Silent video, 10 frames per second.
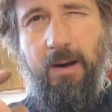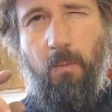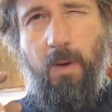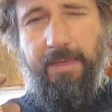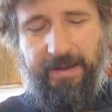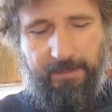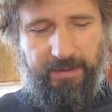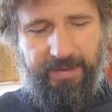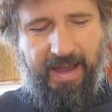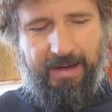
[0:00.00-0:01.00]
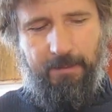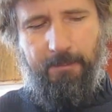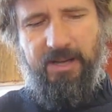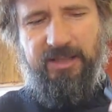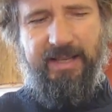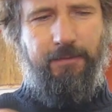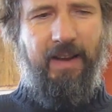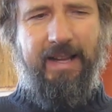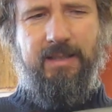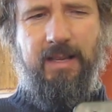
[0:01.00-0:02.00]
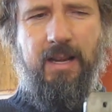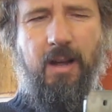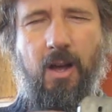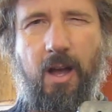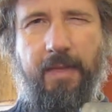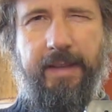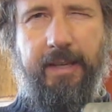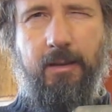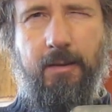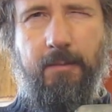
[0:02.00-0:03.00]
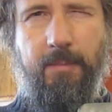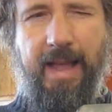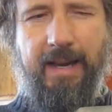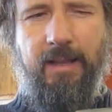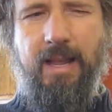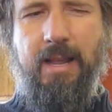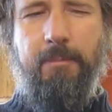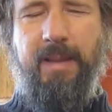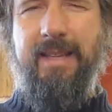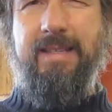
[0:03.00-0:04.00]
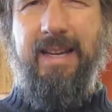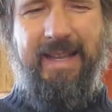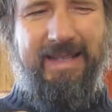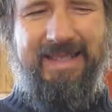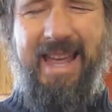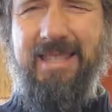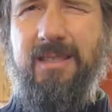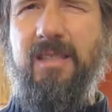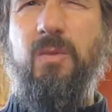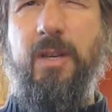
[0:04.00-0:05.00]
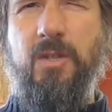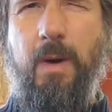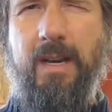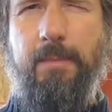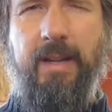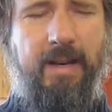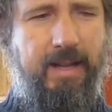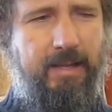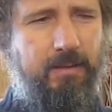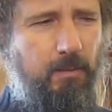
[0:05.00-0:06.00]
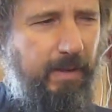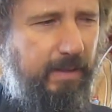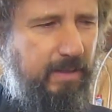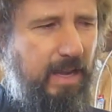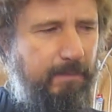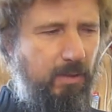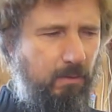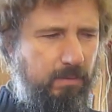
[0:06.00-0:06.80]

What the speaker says: One thing about that, much less flex on the panel, plus it deadens the switch quite a bit. So by the time you